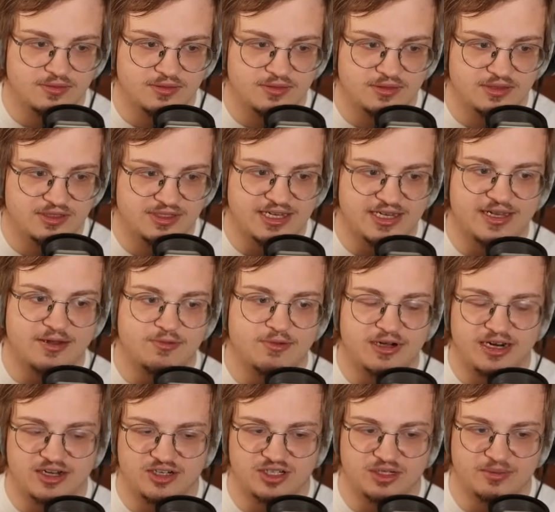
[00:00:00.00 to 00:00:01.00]
Psychic would
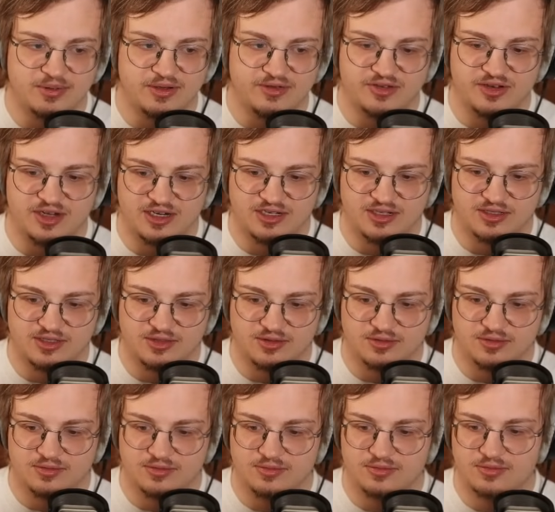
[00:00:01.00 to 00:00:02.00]
actually be fine
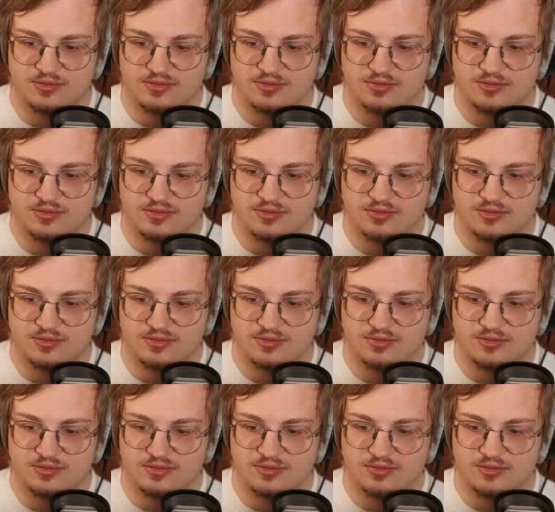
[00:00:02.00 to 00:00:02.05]
too.